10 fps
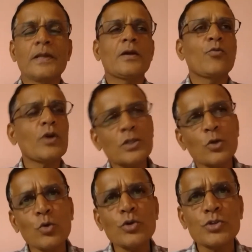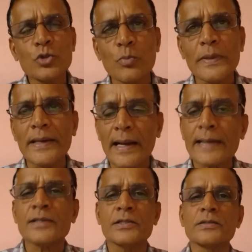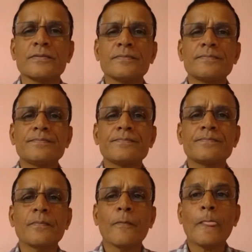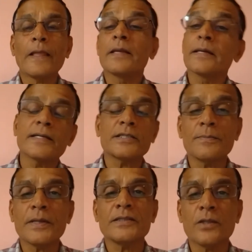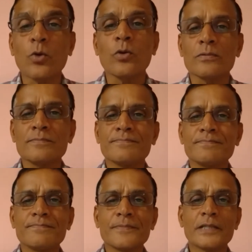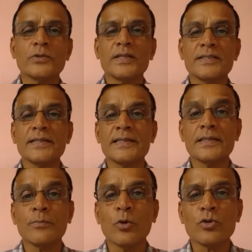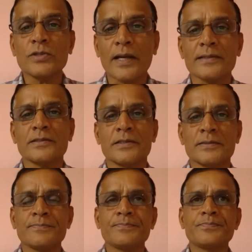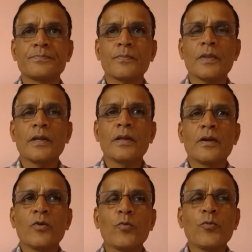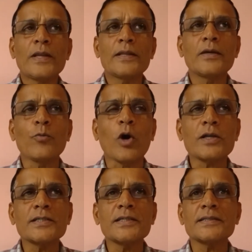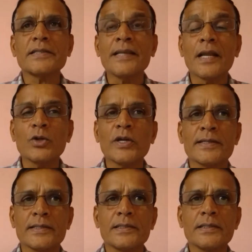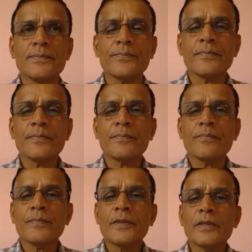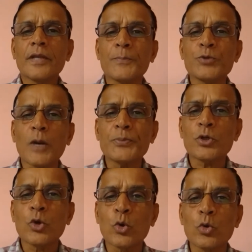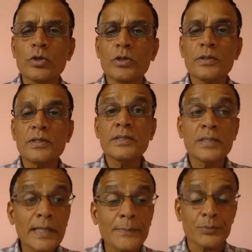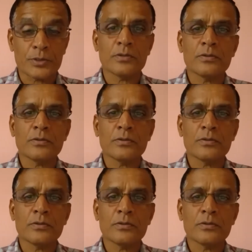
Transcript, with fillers: For the roots to be active, irrigation plays a role. That's why I said it's a more science. When the water is inundated, the absorption root sleeps.